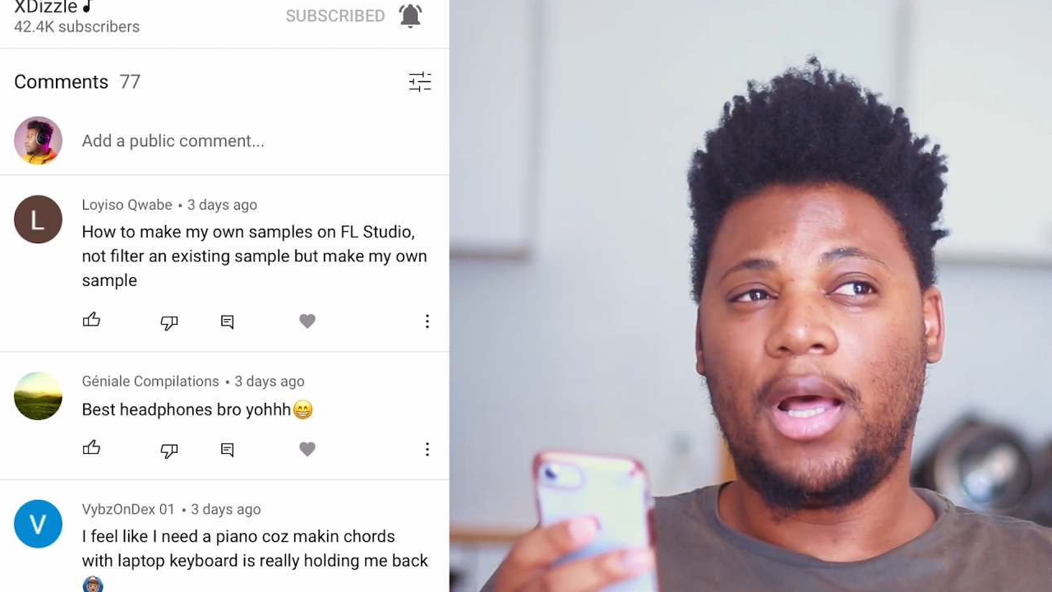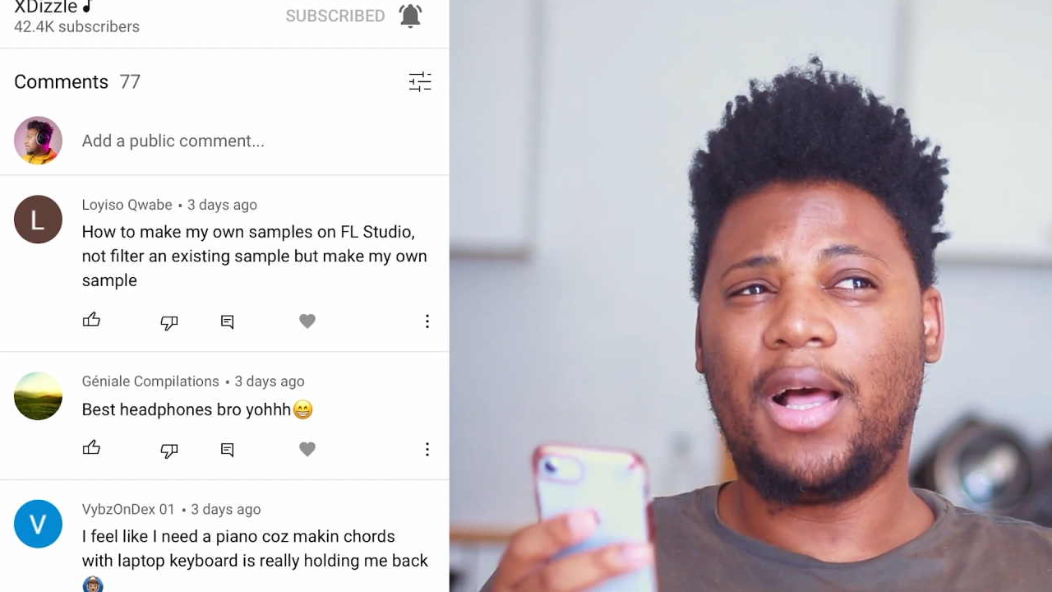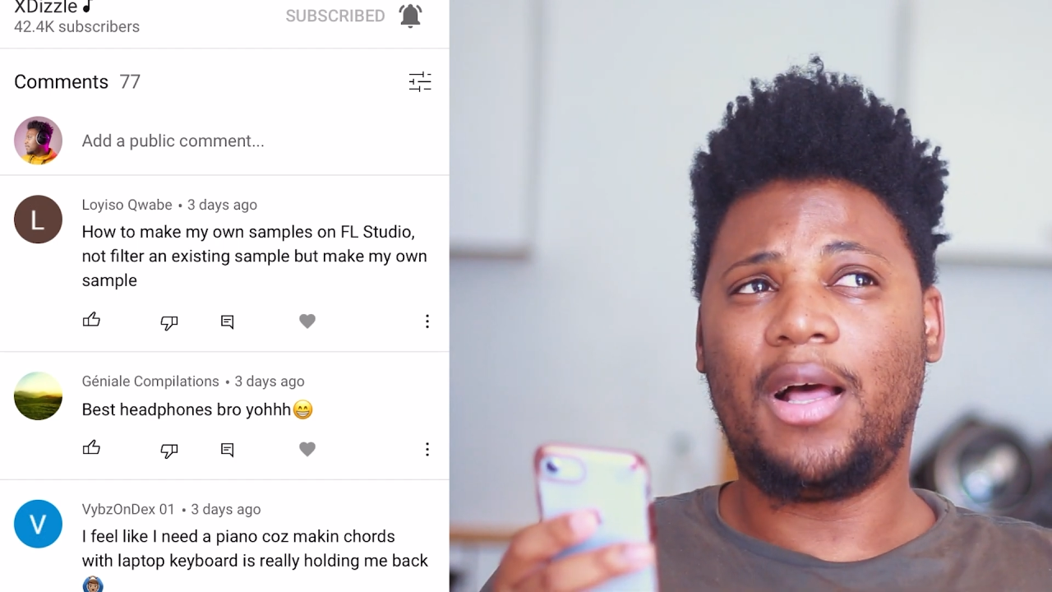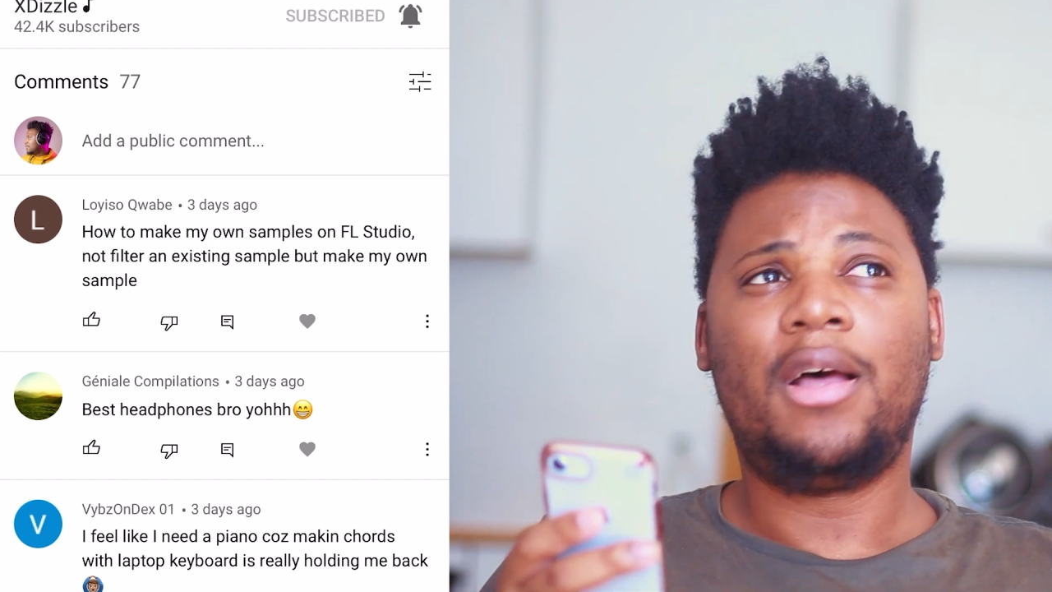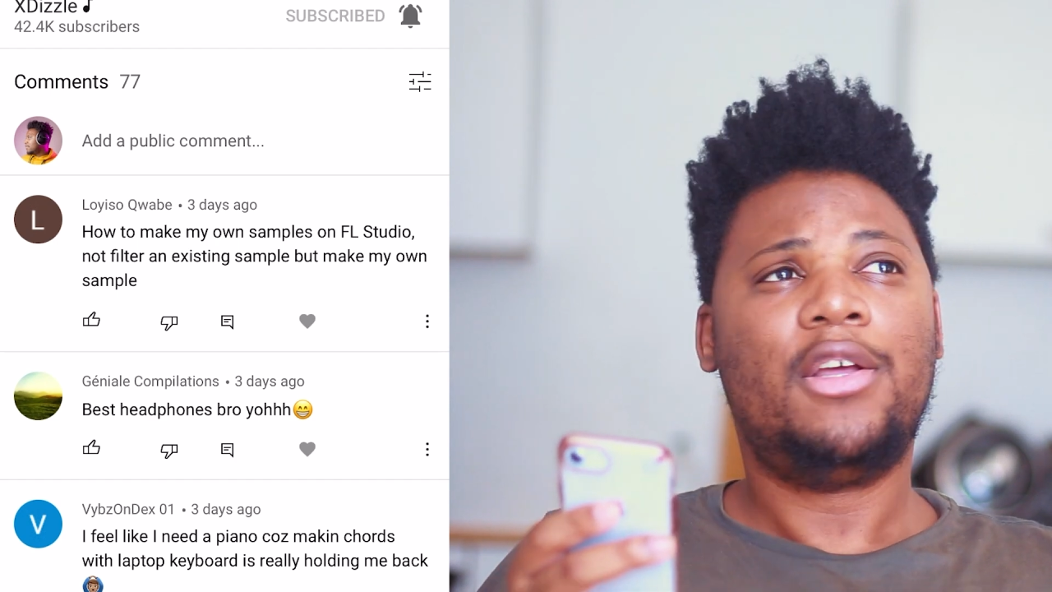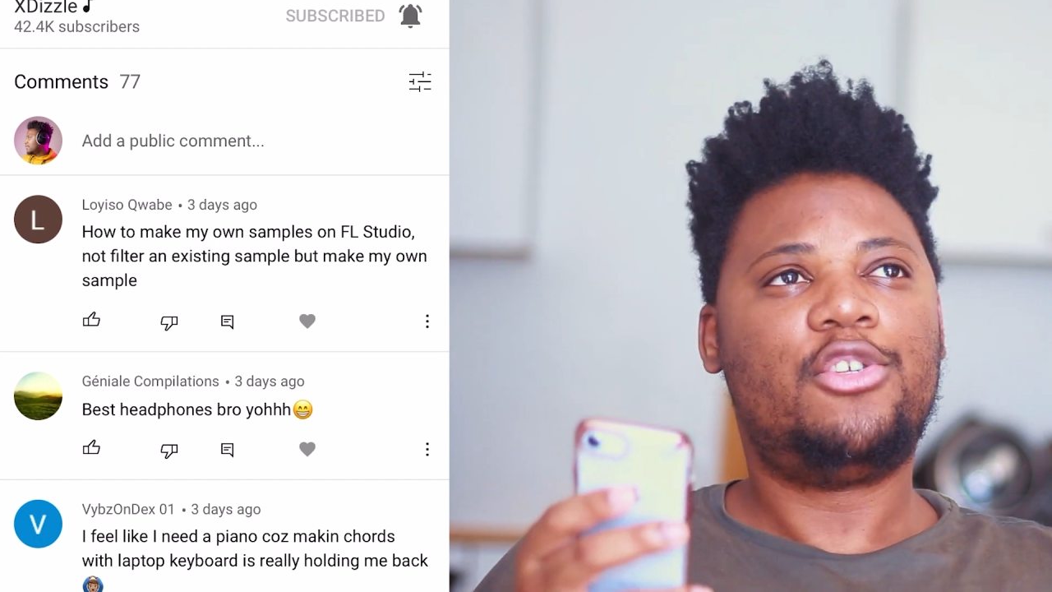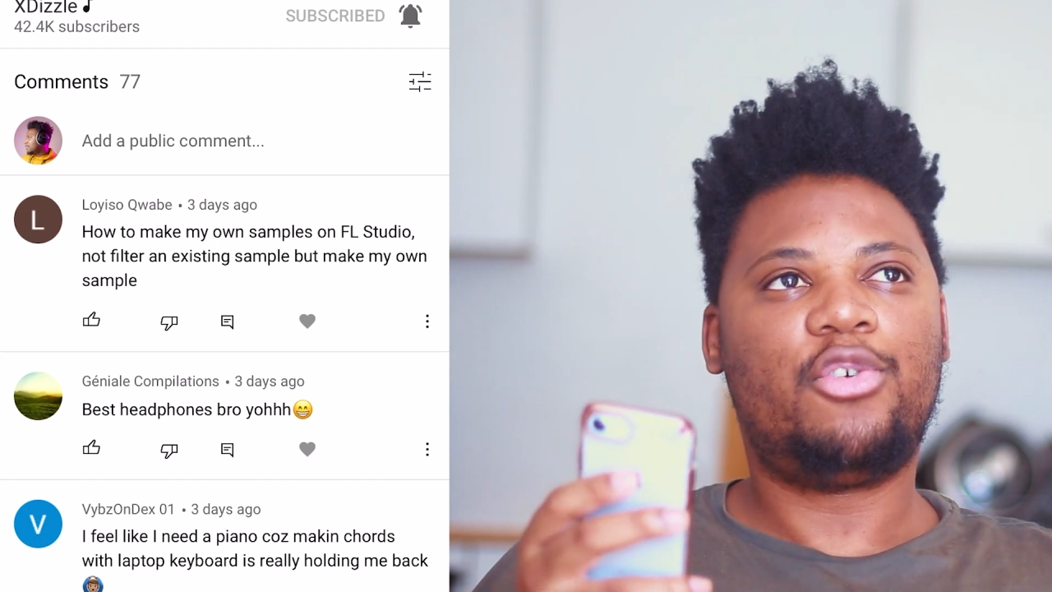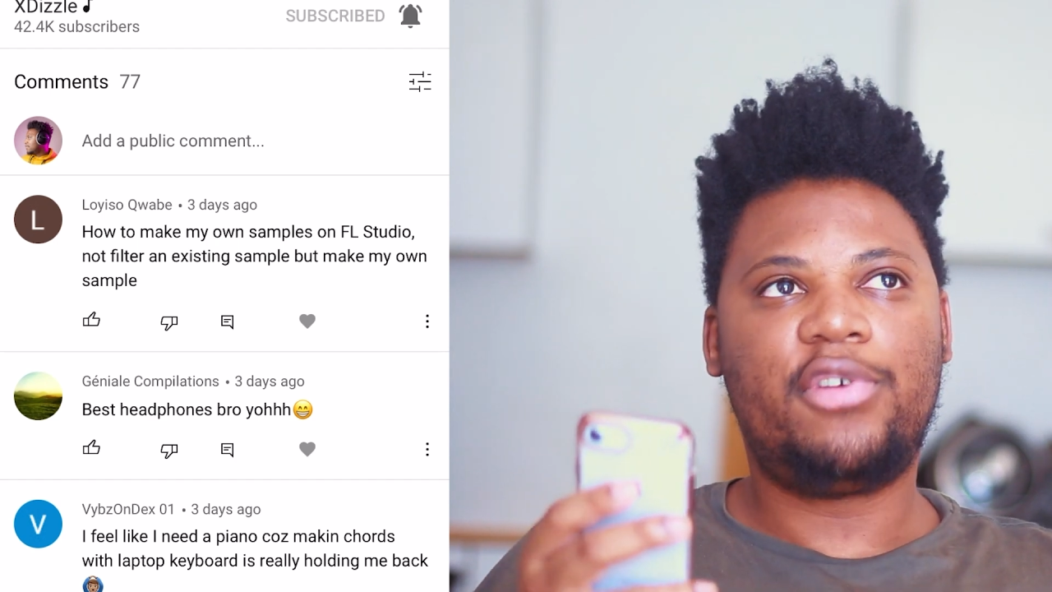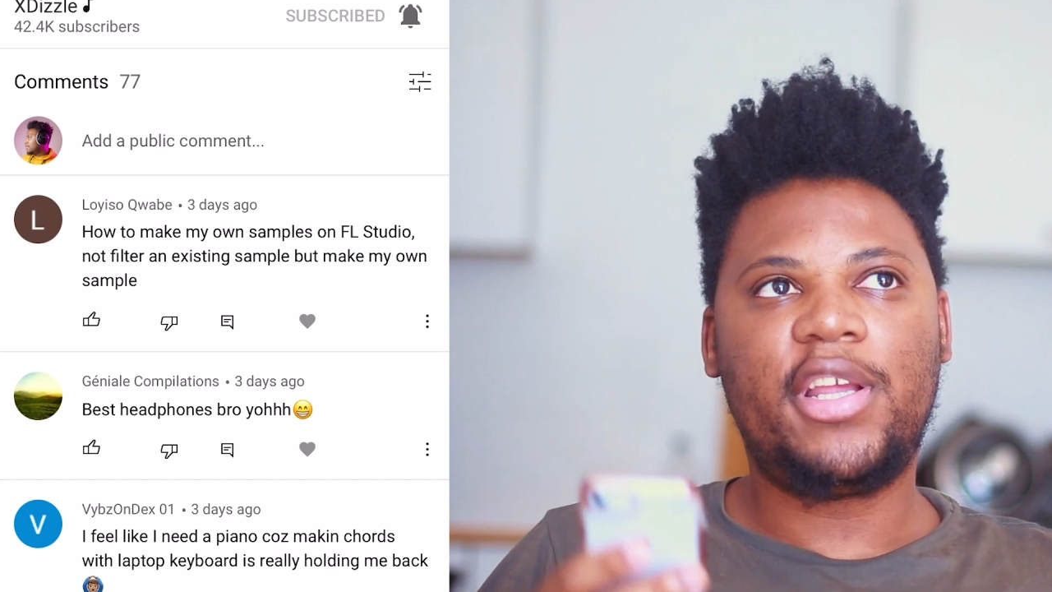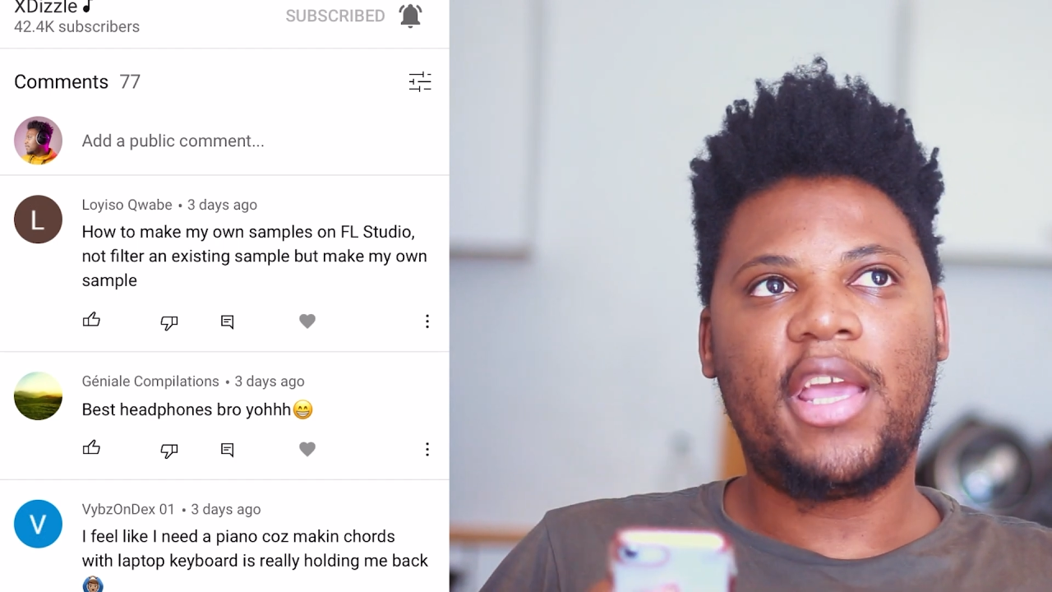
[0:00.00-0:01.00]

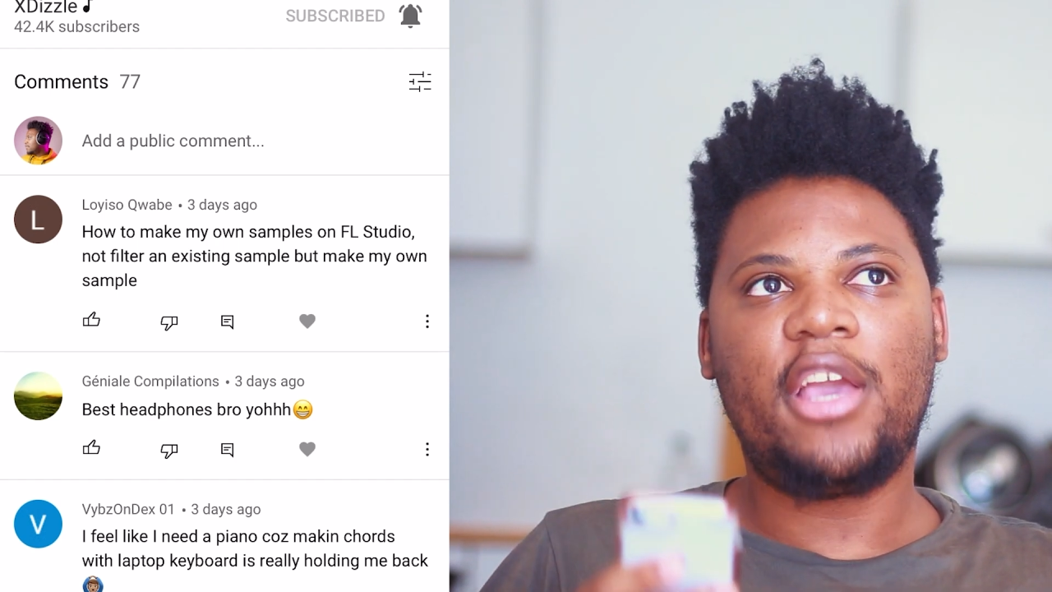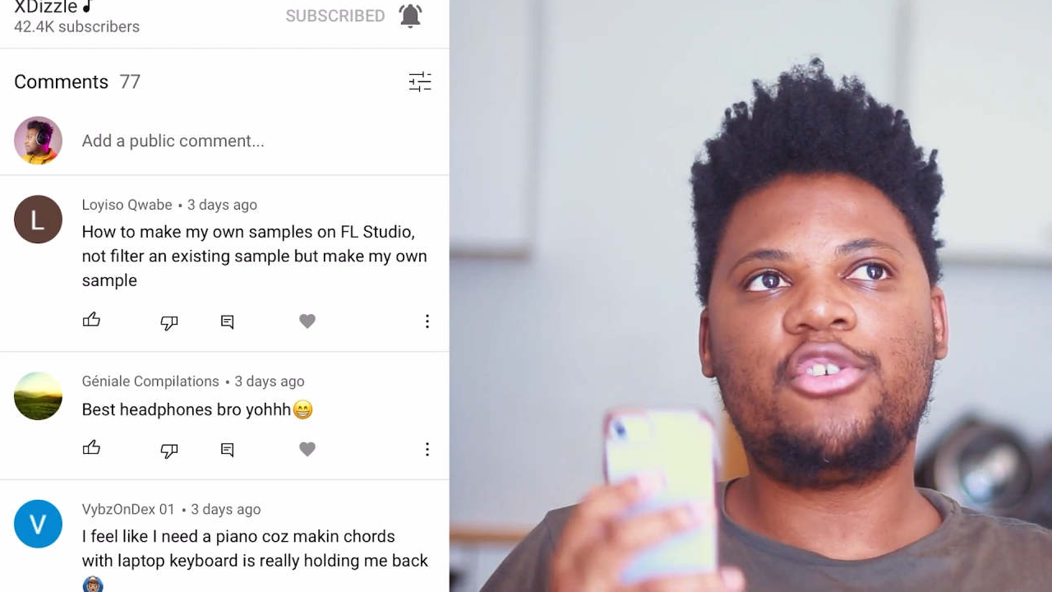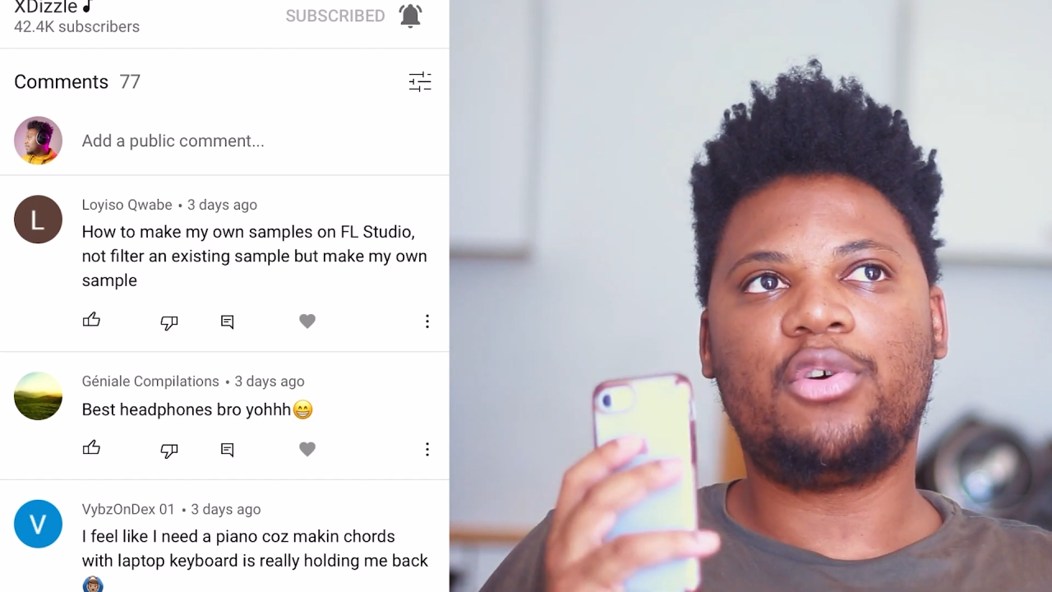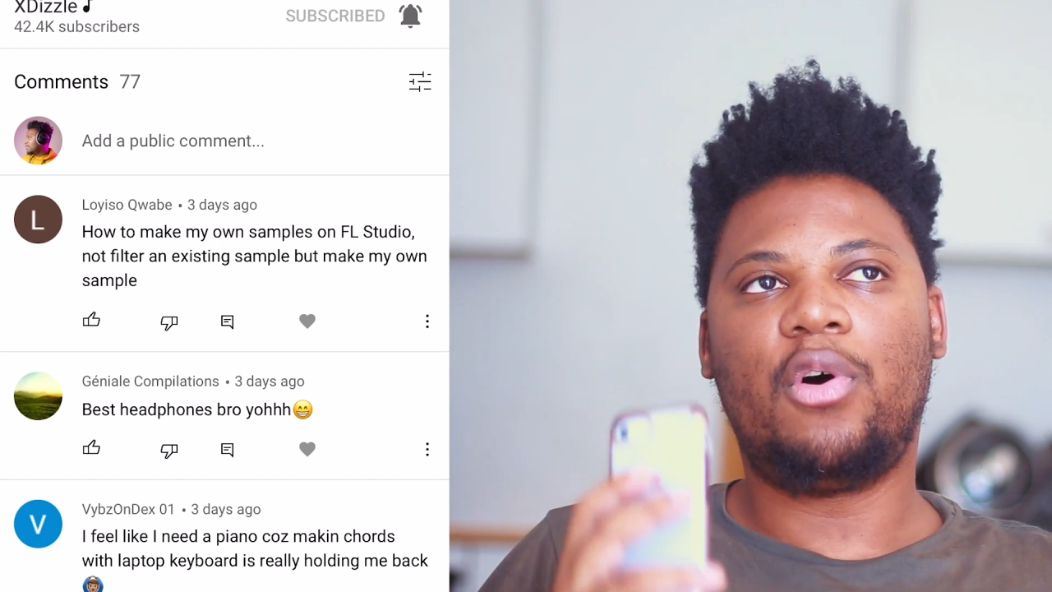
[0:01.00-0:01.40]
To create